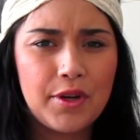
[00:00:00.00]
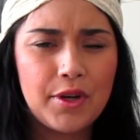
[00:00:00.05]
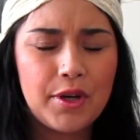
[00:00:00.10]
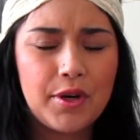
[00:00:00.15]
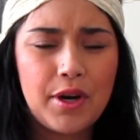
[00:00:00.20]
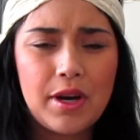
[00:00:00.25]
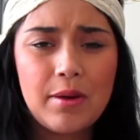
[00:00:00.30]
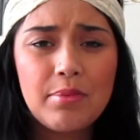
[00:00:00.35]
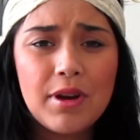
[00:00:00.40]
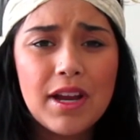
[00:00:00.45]

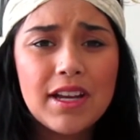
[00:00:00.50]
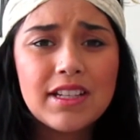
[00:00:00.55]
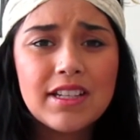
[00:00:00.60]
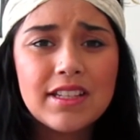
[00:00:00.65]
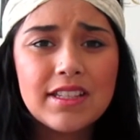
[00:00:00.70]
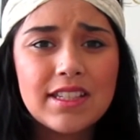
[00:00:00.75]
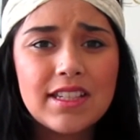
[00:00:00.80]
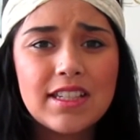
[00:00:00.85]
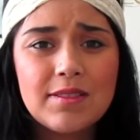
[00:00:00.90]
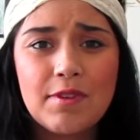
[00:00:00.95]
great
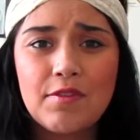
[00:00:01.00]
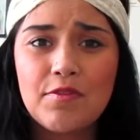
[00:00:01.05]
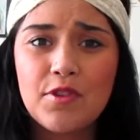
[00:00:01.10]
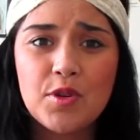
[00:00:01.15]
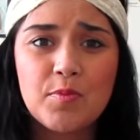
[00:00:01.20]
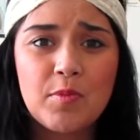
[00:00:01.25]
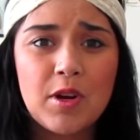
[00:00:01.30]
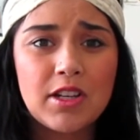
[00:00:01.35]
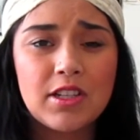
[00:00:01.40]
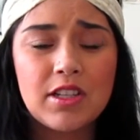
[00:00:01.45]
pregnancies. My
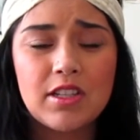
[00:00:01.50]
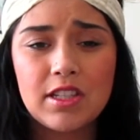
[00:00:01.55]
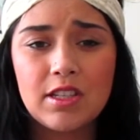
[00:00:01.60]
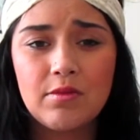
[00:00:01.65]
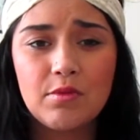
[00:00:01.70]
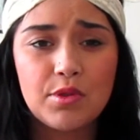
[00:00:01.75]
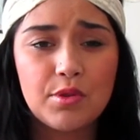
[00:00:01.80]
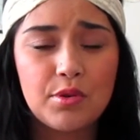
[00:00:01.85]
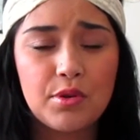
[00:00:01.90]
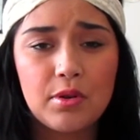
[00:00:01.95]
first pregnancy
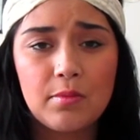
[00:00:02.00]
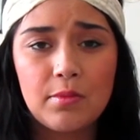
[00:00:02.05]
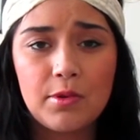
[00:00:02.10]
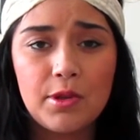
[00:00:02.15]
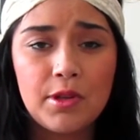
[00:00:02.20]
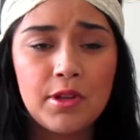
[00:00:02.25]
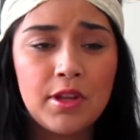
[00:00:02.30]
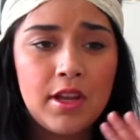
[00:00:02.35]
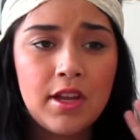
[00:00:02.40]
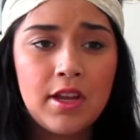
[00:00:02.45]
was
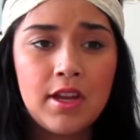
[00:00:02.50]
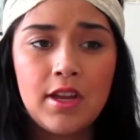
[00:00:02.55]
horrible.